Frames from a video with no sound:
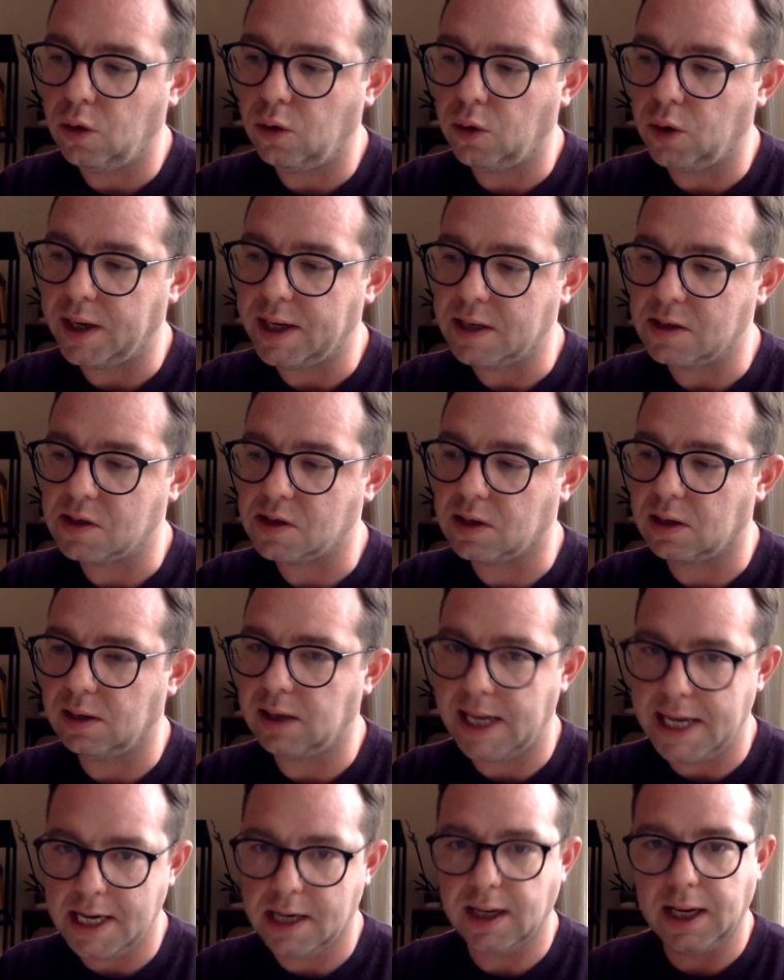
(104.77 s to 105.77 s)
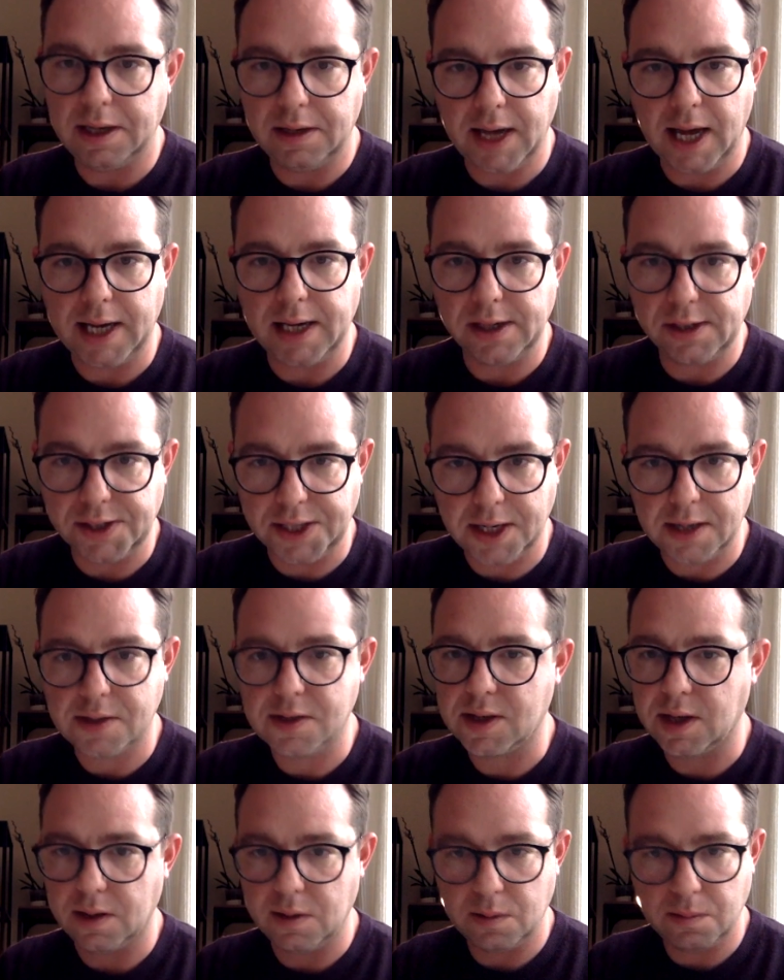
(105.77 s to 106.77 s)
is legal in nature,
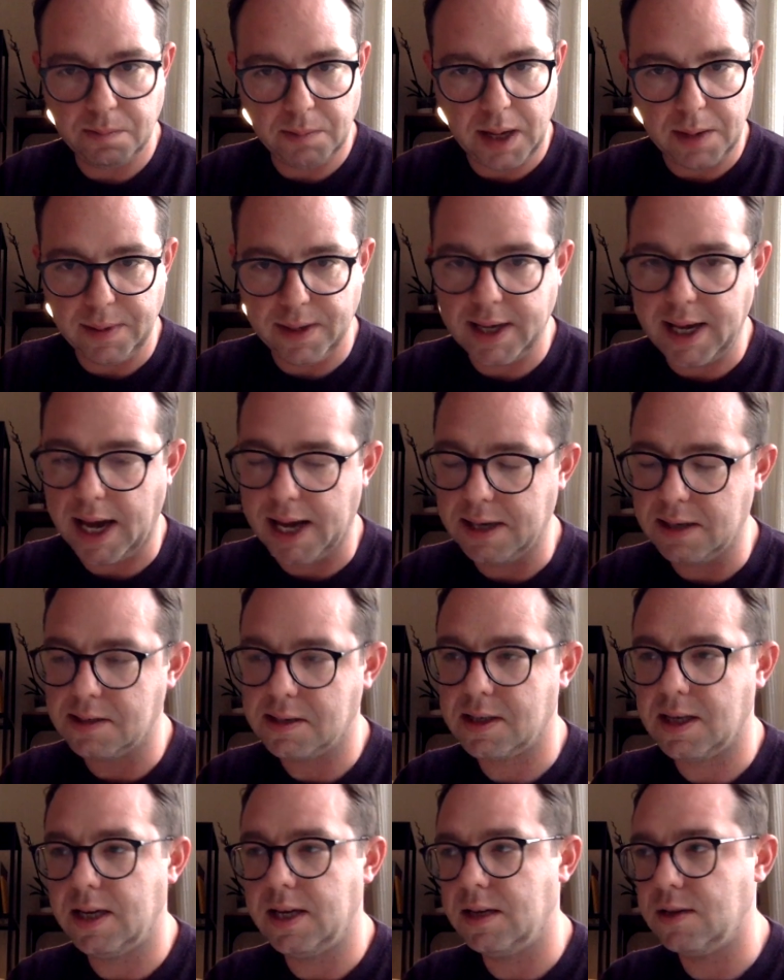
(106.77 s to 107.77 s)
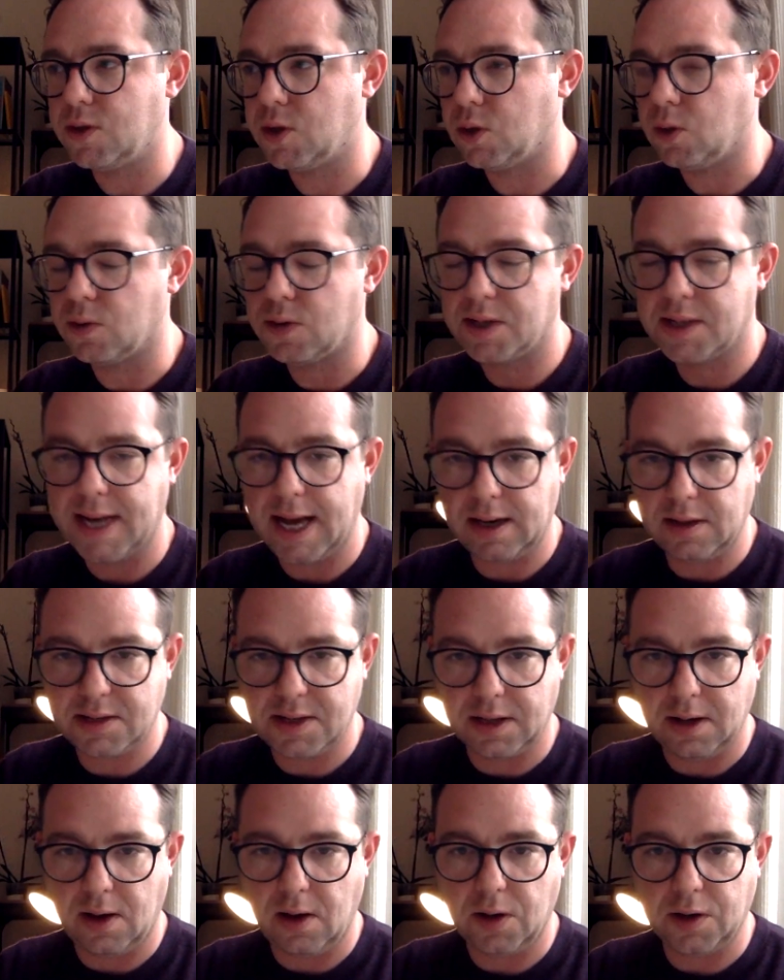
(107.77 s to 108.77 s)
so maybe cases or
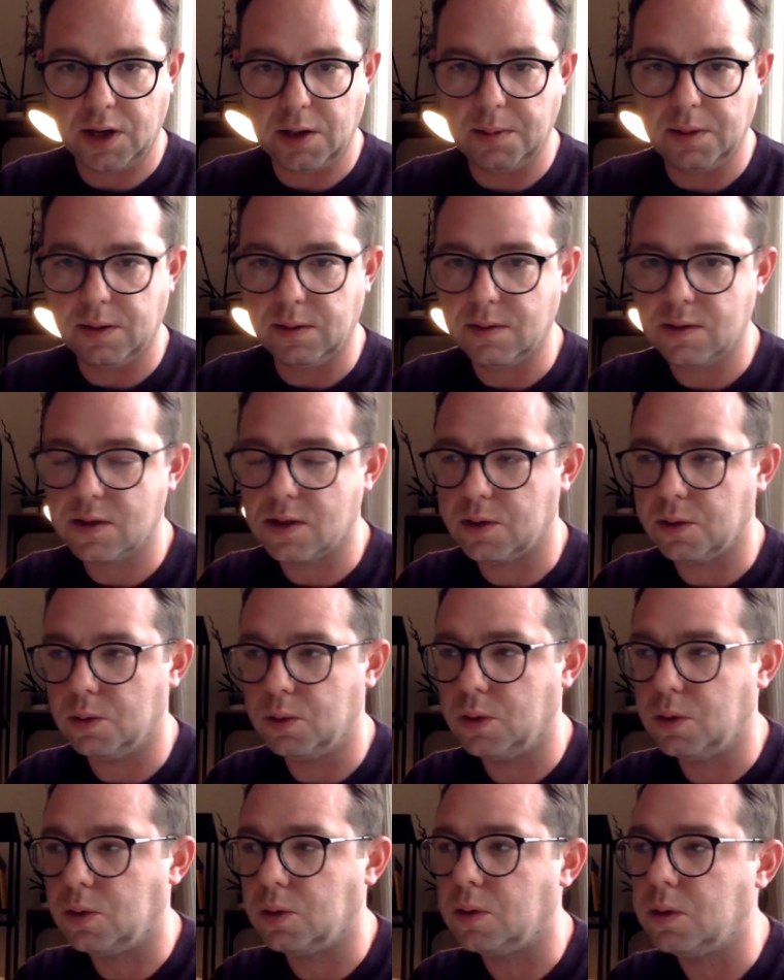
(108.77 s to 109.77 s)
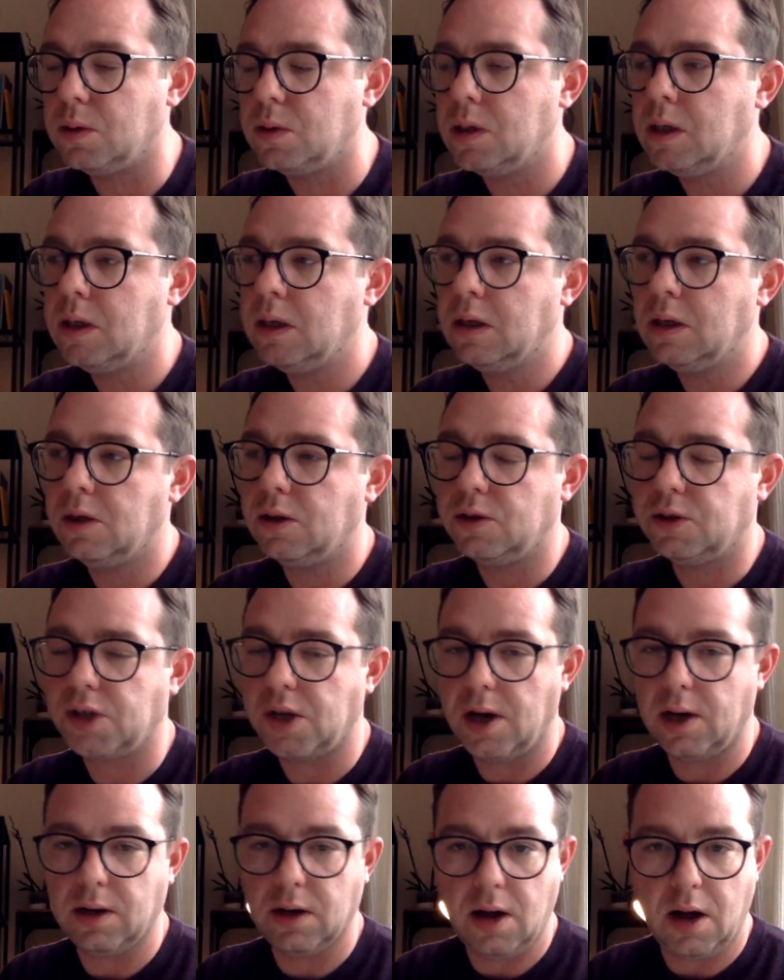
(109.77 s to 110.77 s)
skeleton arguments or
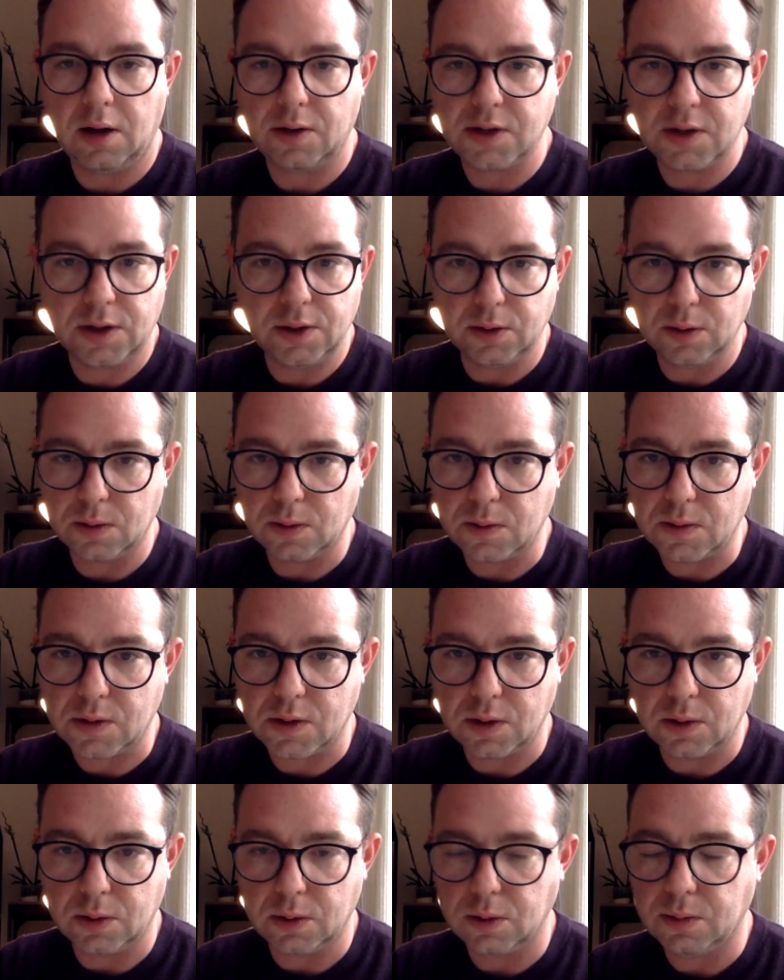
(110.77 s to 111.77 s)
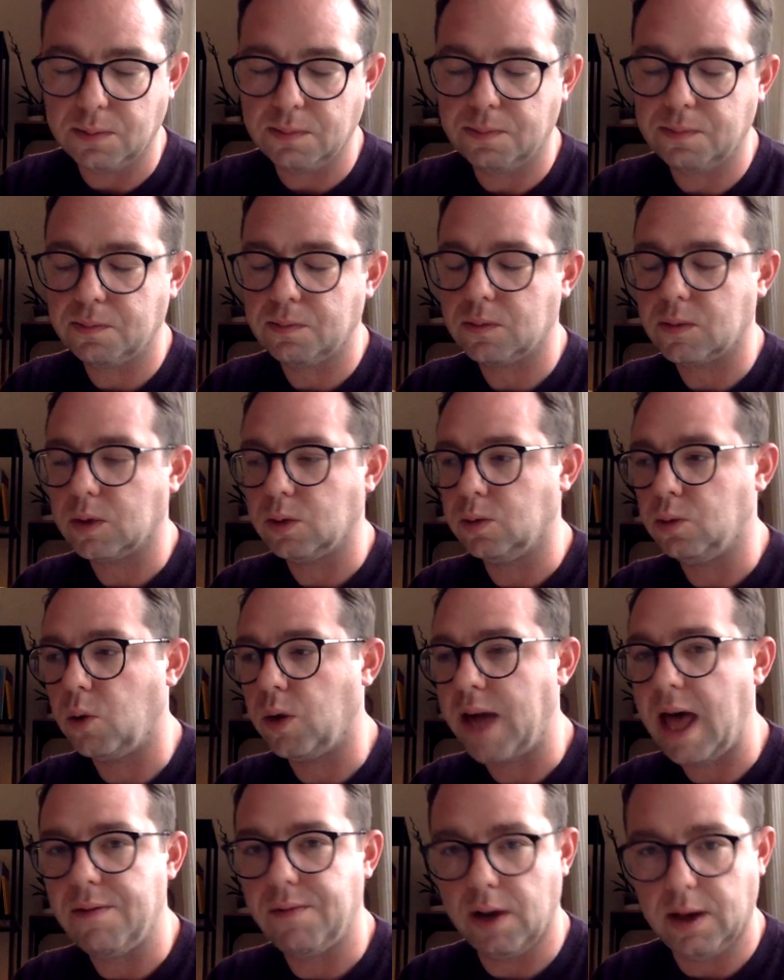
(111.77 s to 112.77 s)
journal articles or
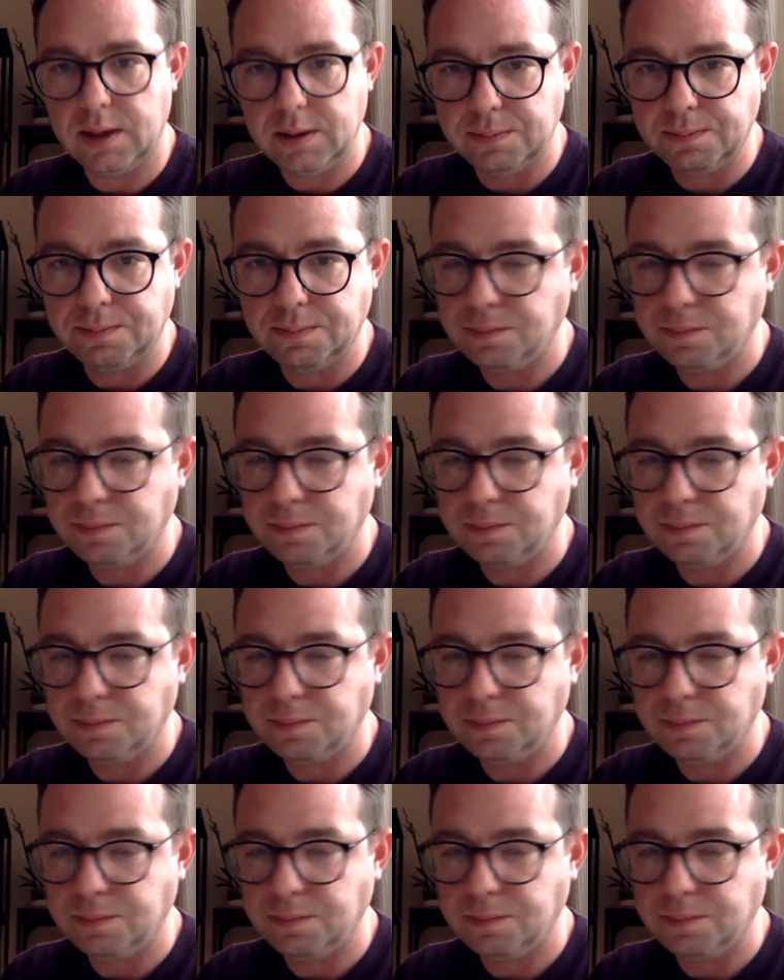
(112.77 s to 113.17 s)
whatever.